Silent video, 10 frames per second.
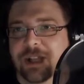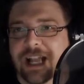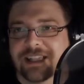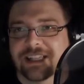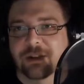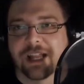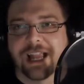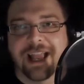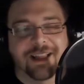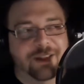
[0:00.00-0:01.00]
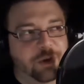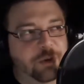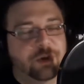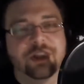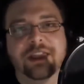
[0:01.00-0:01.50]
as you're like
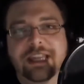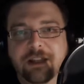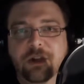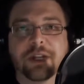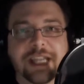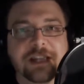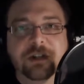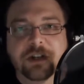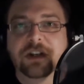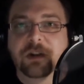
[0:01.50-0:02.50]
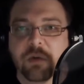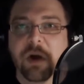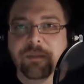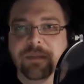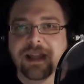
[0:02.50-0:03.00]
you'll the, your kids are gonna
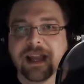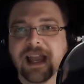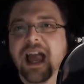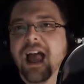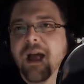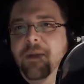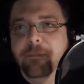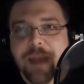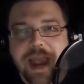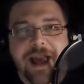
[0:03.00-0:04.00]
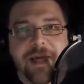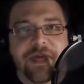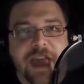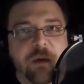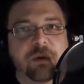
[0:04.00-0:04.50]
grow up and be like,
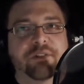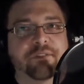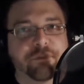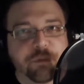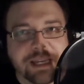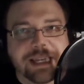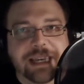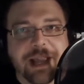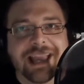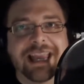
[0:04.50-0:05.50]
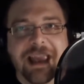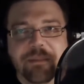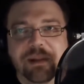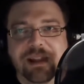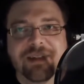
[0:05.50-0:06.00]
man, that was freaky. I
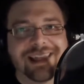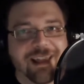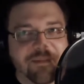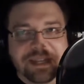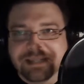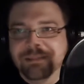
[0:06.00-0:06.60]
can't believe I love this